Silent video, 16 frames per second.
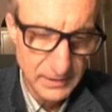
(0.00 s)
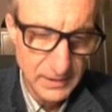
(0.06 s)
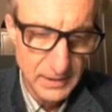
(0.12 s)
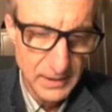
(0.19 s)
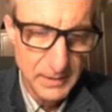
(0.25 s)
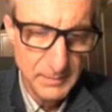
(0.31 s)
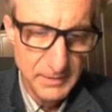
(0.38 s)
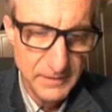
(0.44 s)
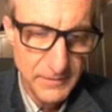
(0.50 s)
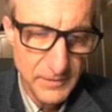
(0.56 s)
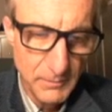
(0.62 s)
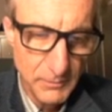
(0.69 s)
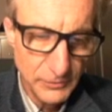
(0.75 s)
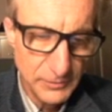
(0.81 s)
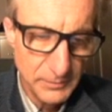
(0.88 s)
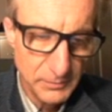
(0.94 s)
But if you
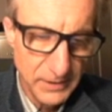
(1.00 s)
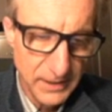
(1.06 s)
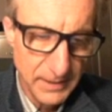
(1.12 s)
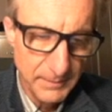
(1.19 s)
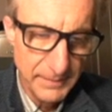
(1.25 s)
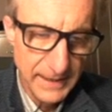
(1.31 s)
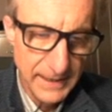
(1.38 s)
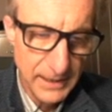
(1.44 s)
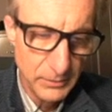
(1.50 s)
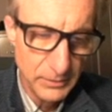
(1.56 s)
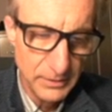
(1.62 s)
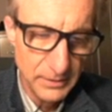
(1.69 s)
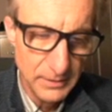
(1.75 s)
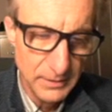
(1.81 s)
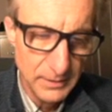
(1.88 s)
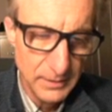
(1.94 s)
multiply power
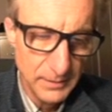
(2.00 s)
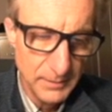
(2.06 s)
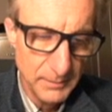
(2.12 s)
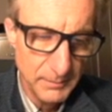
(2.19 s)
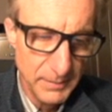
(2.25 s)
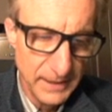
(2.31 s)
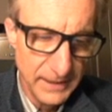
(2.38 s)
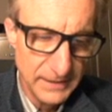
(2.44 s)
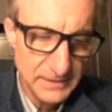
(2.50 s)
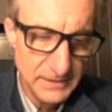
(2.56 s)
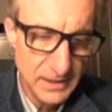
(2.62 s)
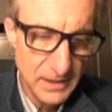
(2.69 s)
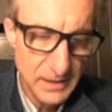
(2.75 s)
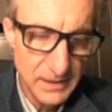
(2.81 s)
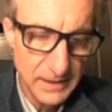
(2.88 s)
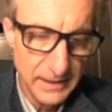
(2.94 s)
by
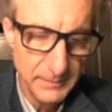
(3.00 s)
time,